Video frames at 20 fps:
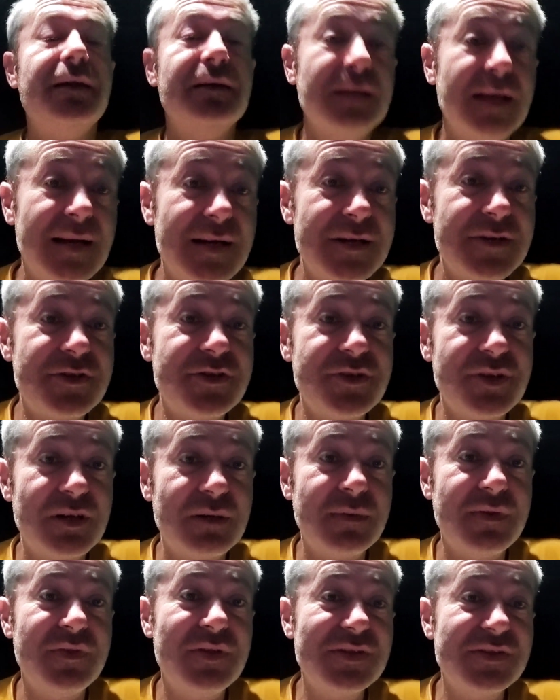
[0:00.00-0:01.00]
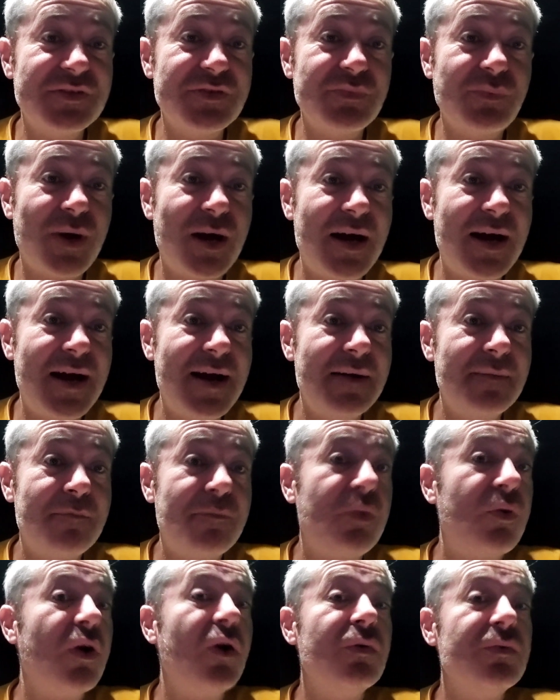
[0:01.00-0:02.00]
ladies and gentlemen, this is why I am
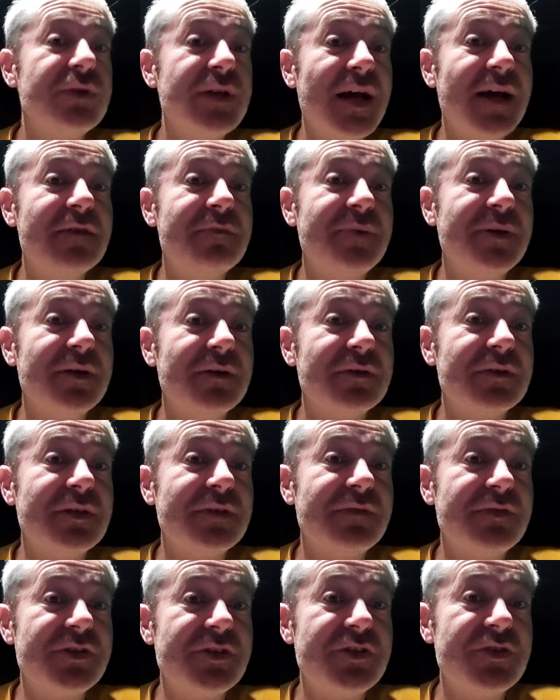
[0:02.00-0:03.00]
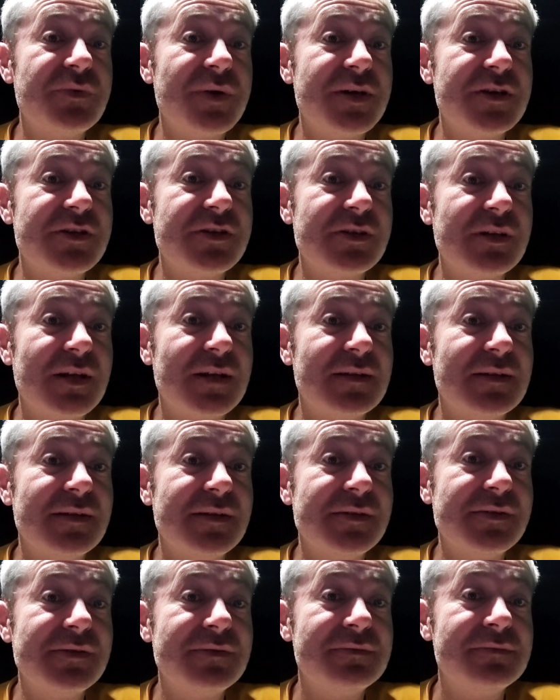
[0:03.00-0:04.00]
pro death penalty for situations like
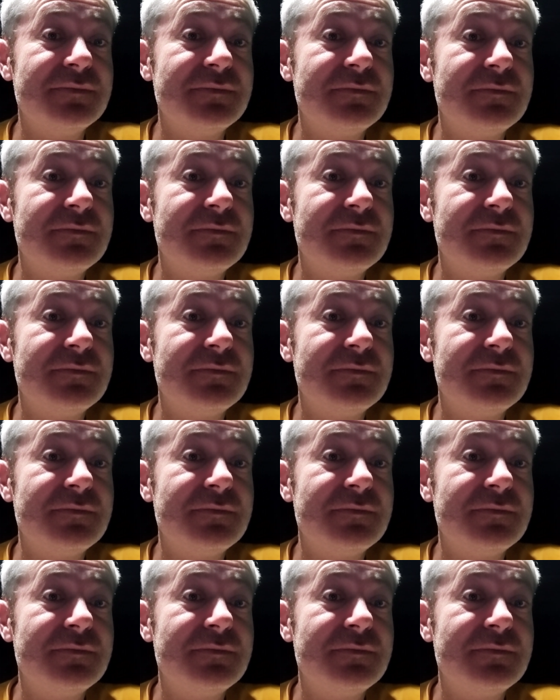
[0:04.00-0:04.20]
this.